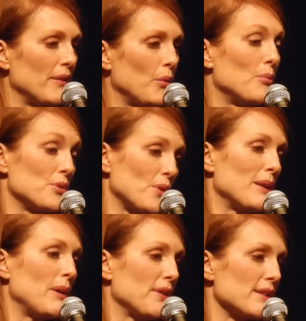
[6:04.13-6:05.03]
what was
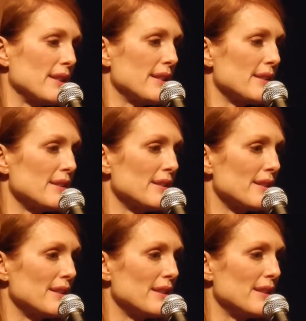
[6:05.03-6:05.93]
great about this lesson is
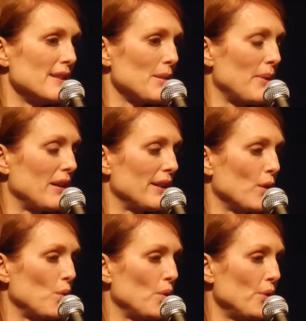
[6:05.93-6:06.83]
that it is about
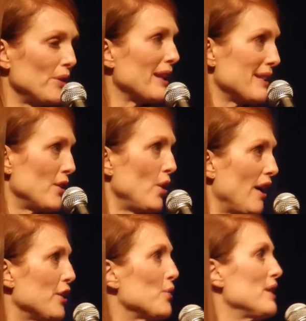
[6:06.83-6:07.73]
like I said,
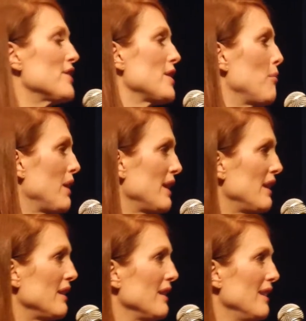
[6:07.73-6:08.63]
how do you reach
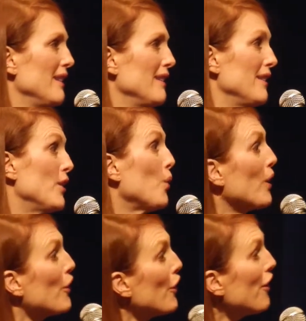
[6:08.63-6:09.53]
somebody?
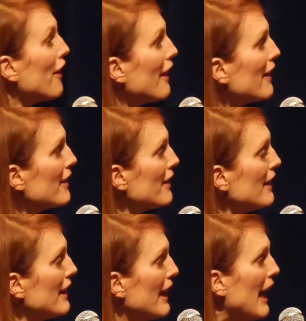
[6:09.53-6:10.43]
Where are they?
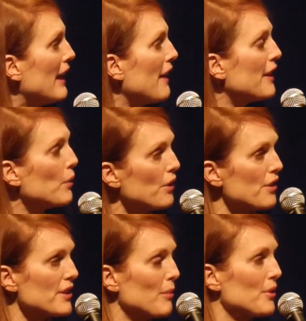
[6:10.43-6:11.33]
And I think with
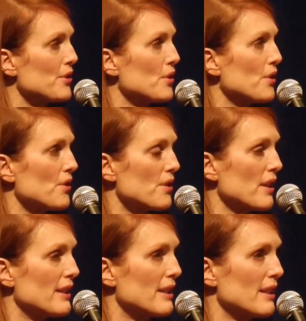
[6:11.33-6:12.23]
Alzheimer's too, there's this
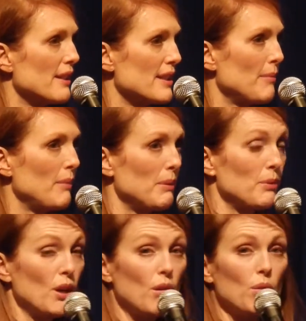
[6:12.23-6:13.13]
idea that somehow
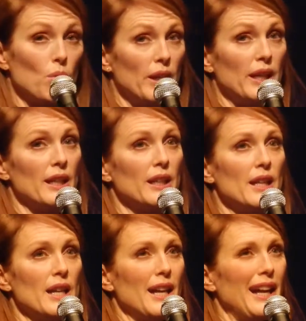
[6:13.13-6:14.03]
people go away,
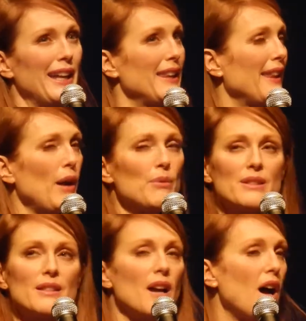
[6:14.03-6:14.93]
and that
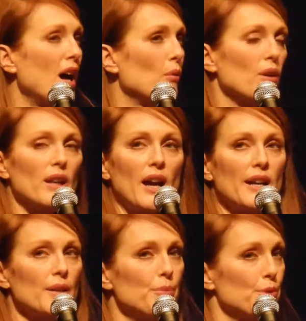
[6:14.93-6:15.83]
was not what
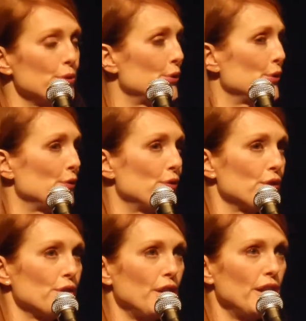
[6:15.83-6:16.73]
I
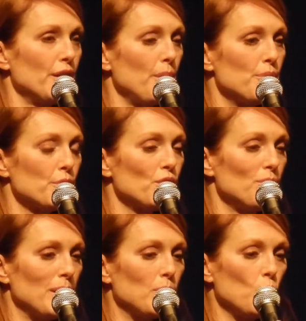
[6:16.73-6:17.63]
observed. I observed
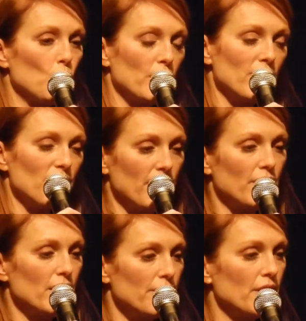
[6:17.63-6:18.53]
people working
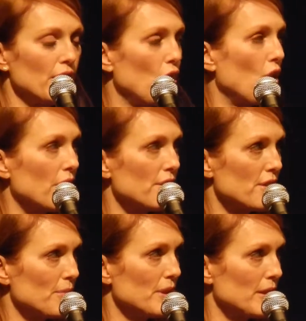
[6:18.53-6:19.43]
very, very hard
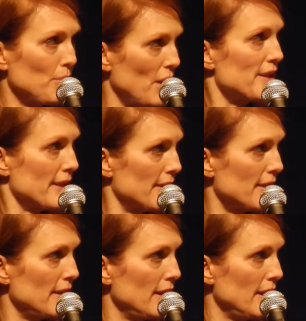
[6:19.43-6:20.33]
to be present.
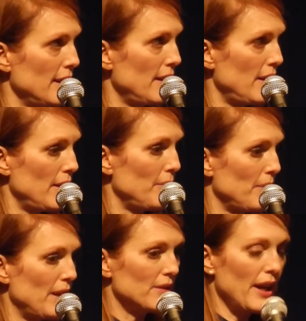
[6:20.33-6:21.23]

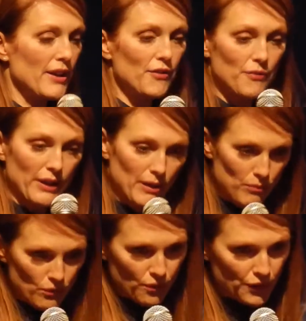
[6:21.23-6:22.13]
And kind of
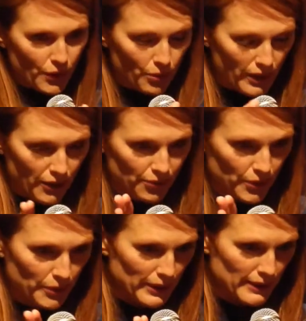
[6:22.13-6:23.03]
move their way
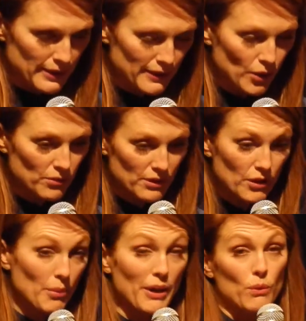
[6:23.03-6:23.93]
through it, no
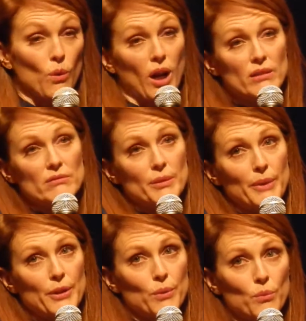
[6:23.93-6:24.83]
matter what,
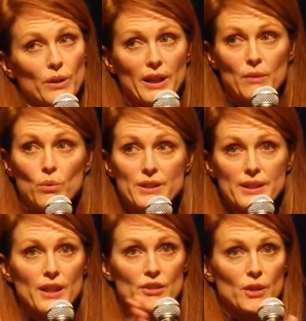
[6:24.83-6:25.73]
at what
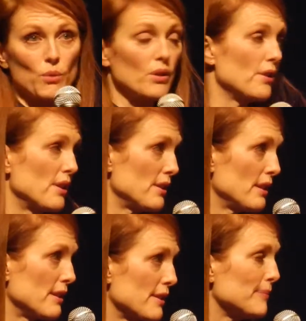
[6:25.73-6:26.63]
stage they were in the
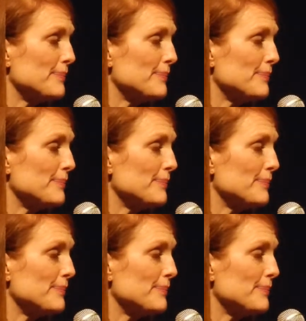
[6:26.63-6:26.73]
disease.